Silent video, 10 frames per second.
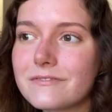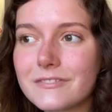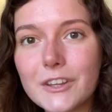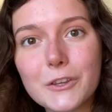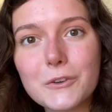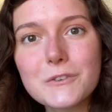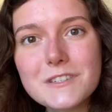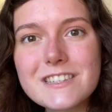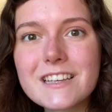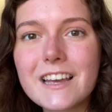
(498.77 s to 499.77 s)

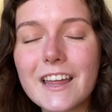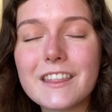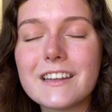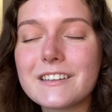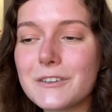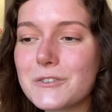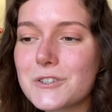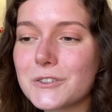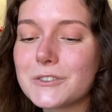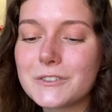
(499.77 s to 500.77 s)
use and that you
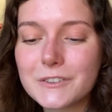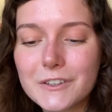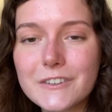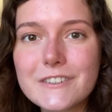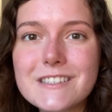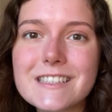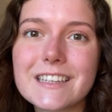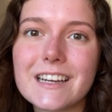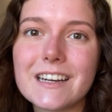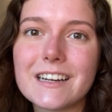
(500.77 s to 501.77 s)
should use
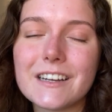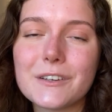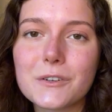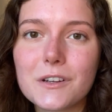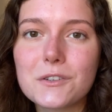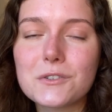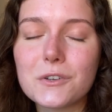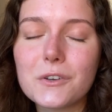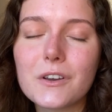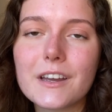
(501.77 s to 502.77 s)
in order
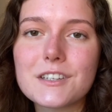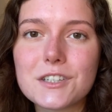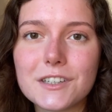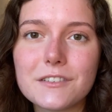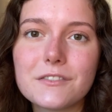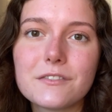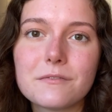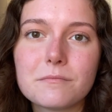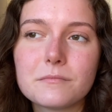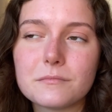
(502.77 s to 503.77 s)
to achieve
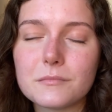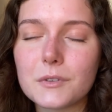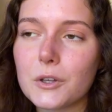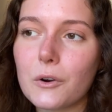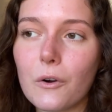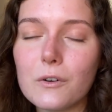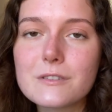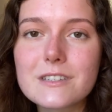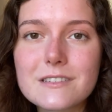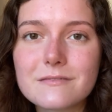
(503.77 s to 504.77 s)
your
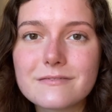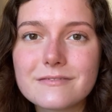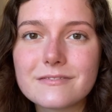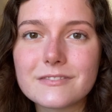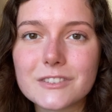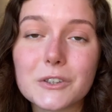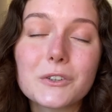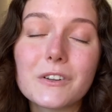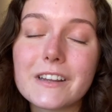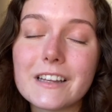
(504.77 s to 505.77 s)
goals, not
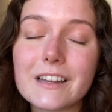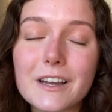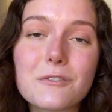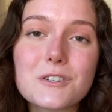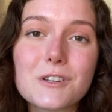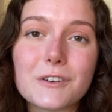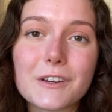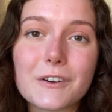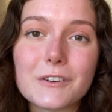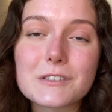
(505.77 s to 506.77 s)
only language learning
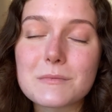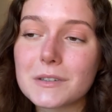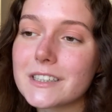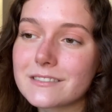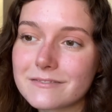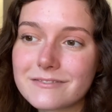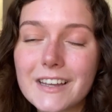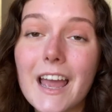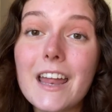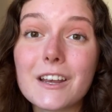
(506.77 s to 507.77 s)
goals, but
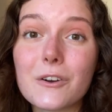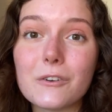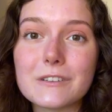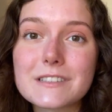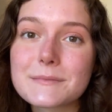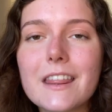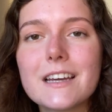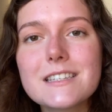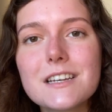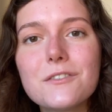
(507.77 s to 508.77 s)
any goals.
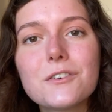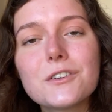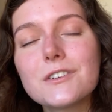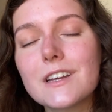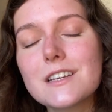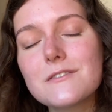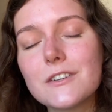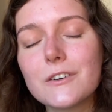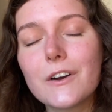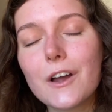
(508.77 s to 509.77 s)
That's it for today's
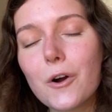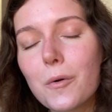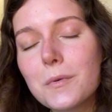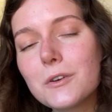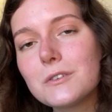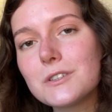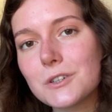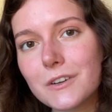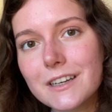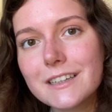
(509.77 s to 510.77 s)
video. I hope you
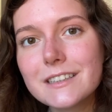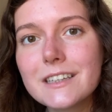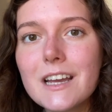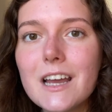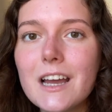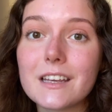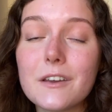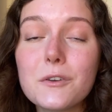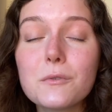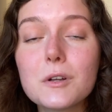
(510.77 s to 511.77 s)
enjoyed it.
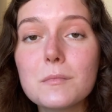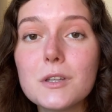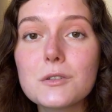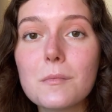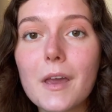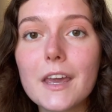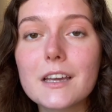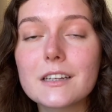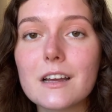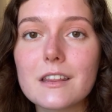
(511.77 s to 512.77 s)
If you want me to make
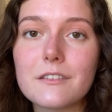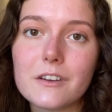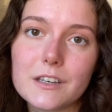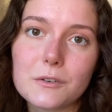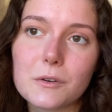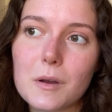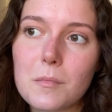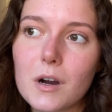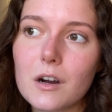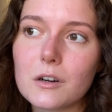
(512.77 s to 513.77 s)
another video
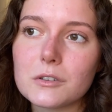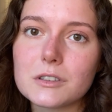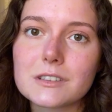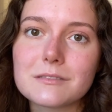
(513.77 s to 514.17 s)
about